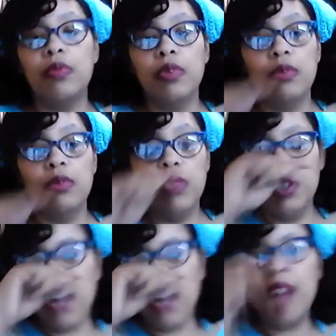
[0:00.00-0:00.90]
when you
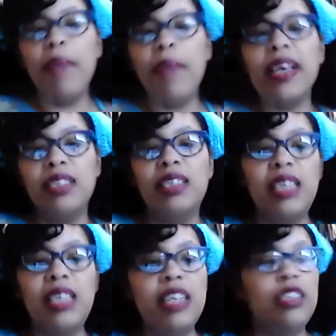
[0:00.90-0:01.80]
try to make a
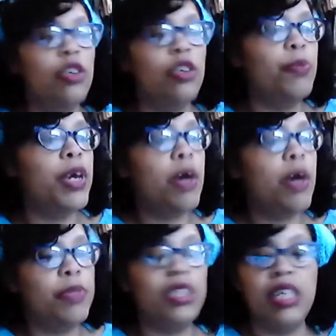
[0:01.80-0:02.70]
stitch or pick up a
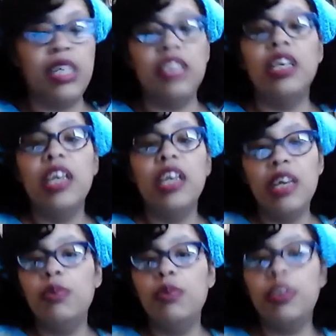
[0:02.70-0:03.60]
stitch, it
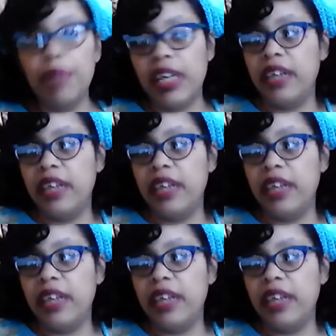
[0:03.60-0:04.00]
would split.